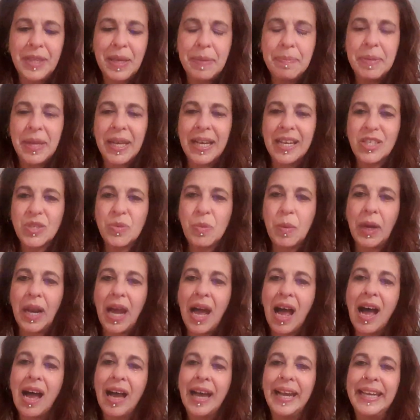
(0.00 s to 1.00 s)
make us want to
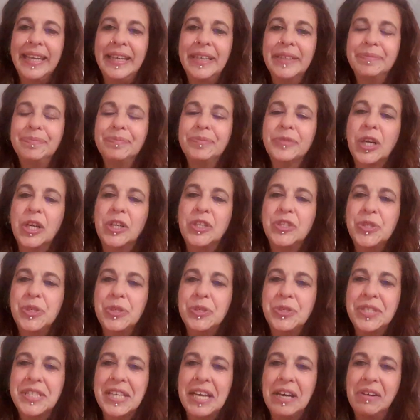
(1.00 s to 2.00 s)
hide our
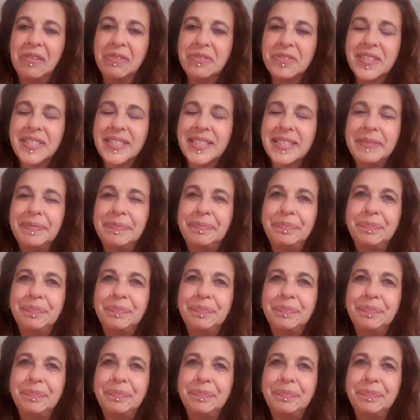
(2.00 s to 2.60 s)
true selves.